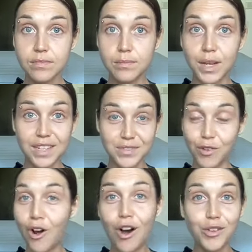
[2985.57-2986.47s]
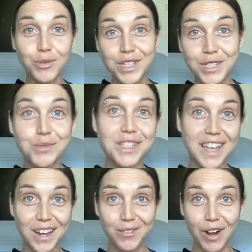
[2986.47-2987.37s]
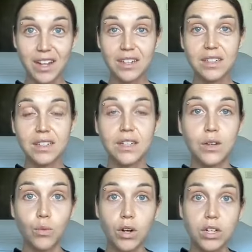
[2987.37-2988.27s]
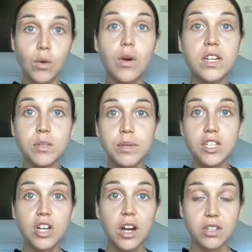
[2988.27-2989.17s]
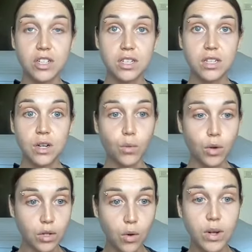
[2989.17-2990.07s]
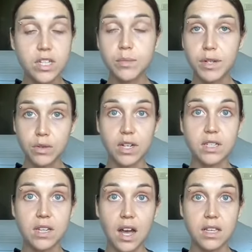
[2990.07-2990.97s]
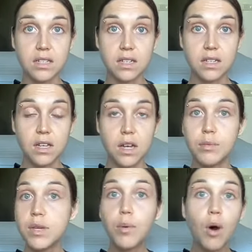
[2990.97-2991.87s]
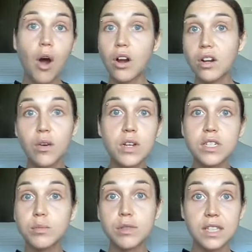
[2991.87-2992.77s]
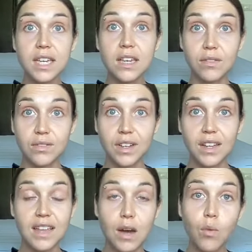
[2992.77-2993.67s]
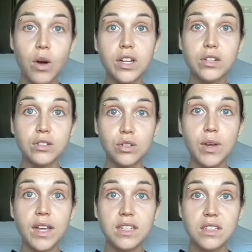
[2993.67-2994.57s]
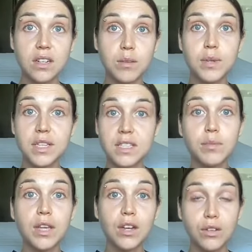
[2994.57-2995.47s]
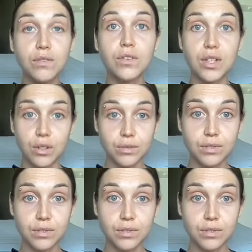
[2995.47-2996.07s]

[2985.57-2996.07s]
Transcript: Because for all the reasons we said, right? We're going to be judged, we're going to be criticized. People aren't going to believe that what you're doing is going to be something good for you.